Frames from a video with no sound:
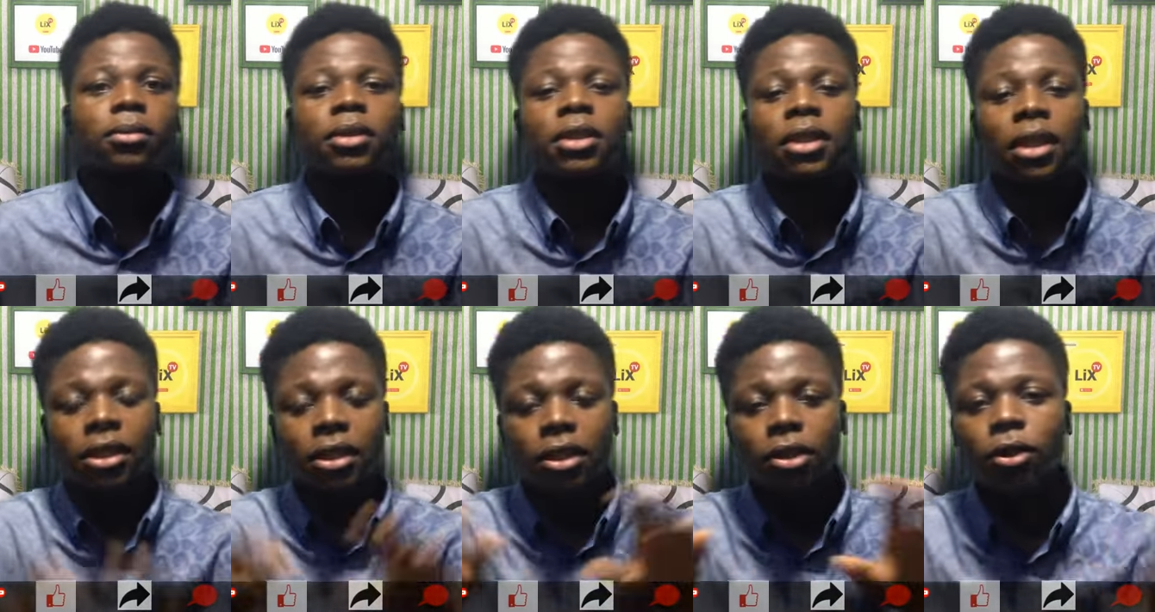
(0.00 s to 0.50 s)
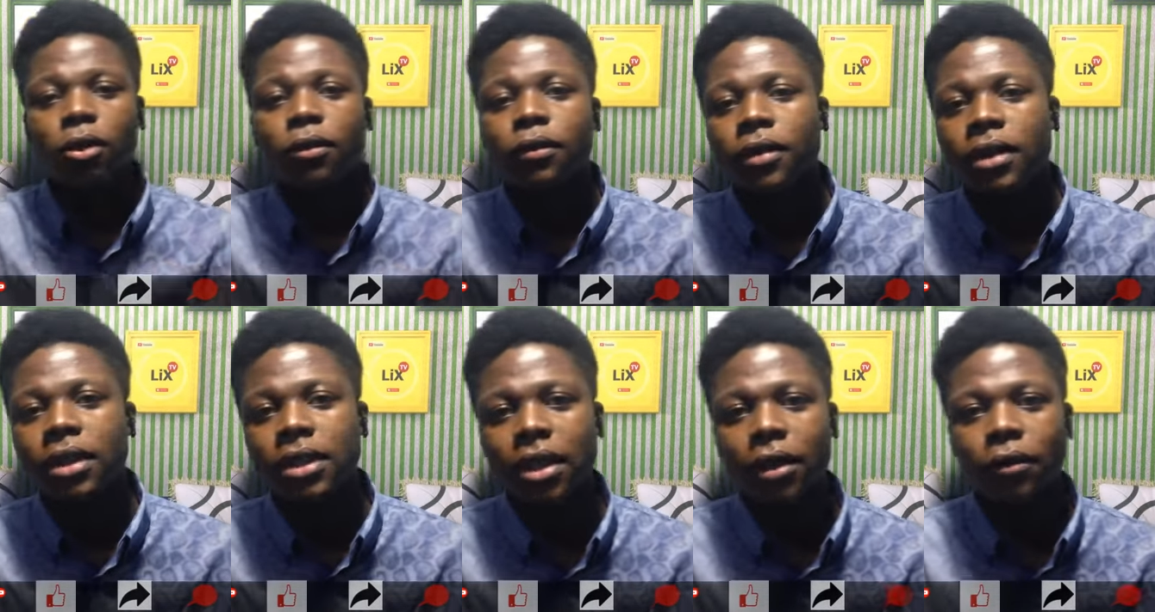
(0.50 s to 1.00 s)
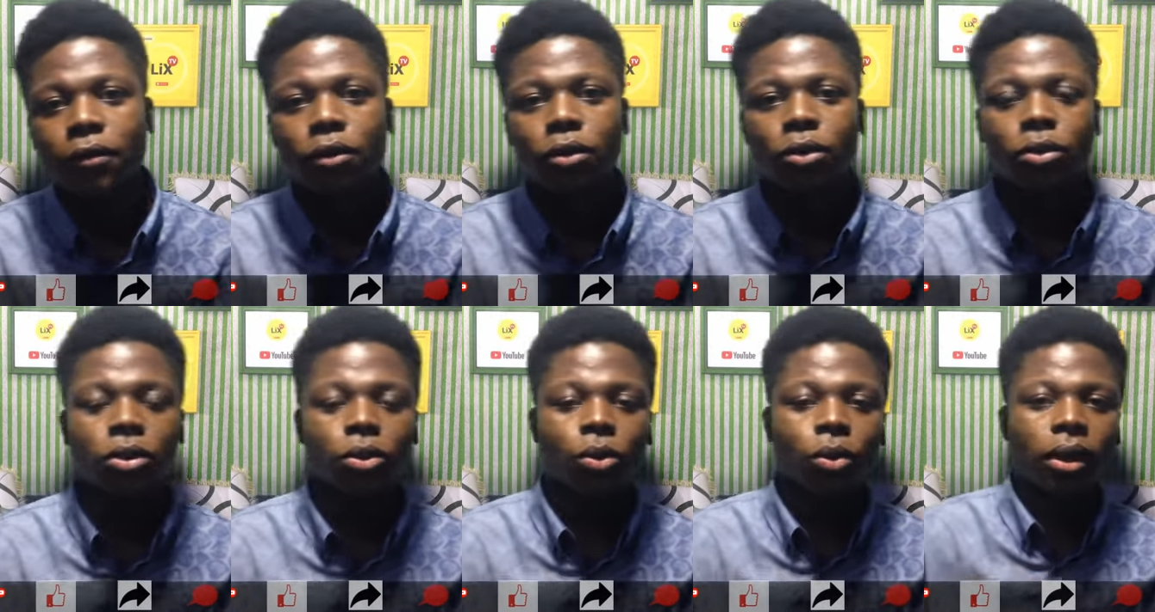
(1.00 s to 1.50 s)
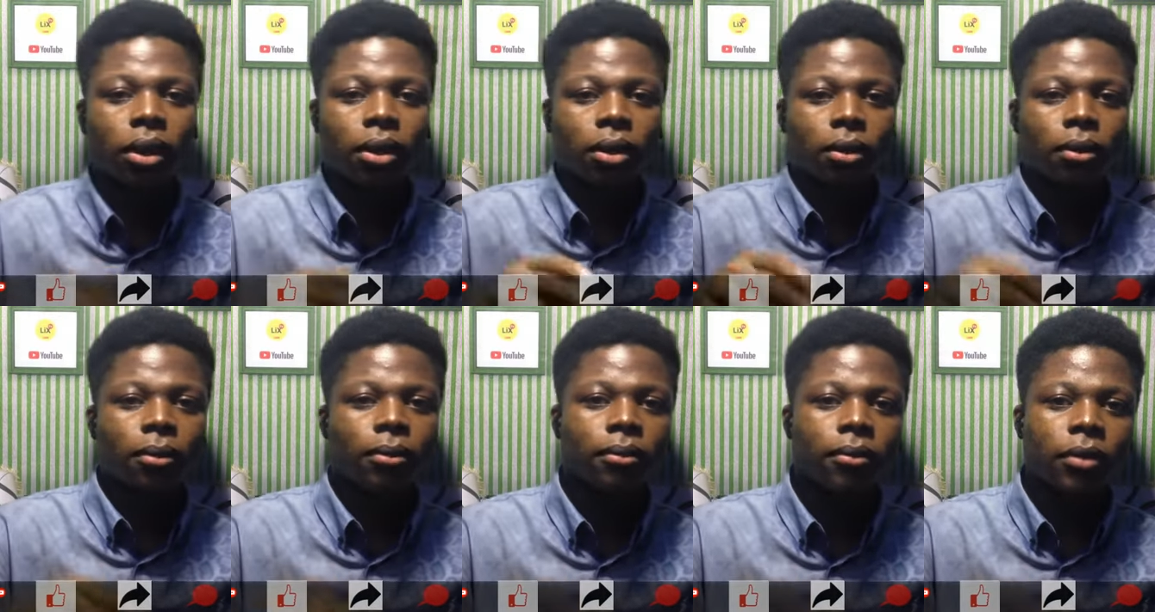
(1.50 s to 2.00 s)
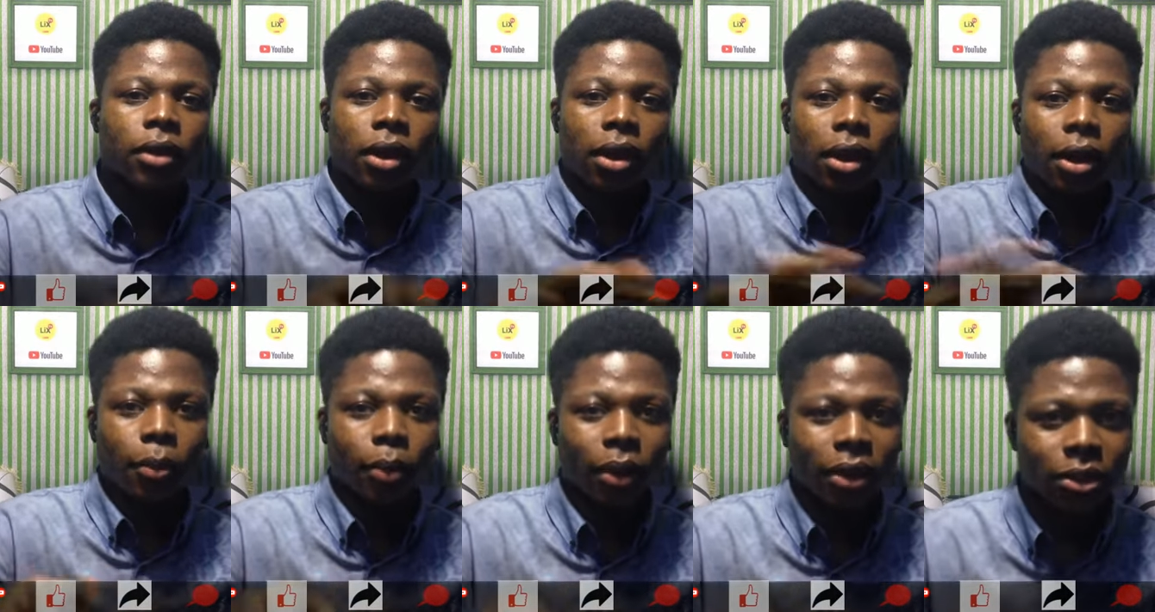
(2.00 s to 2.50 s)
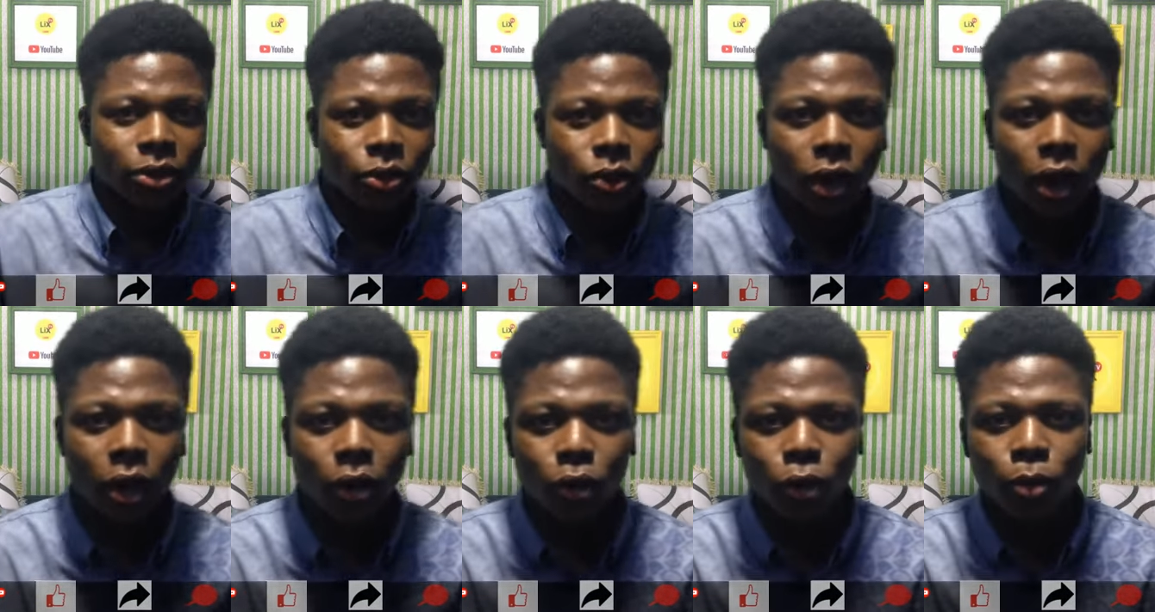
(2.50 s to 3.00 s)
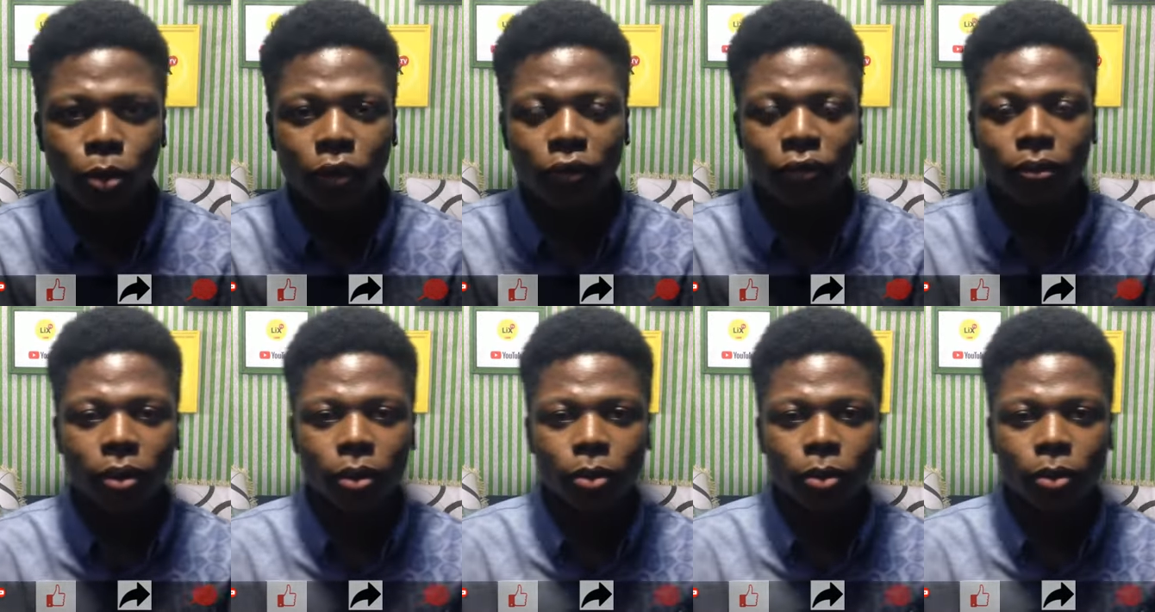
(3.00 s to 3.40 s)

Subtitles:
session of interviews with a particular group of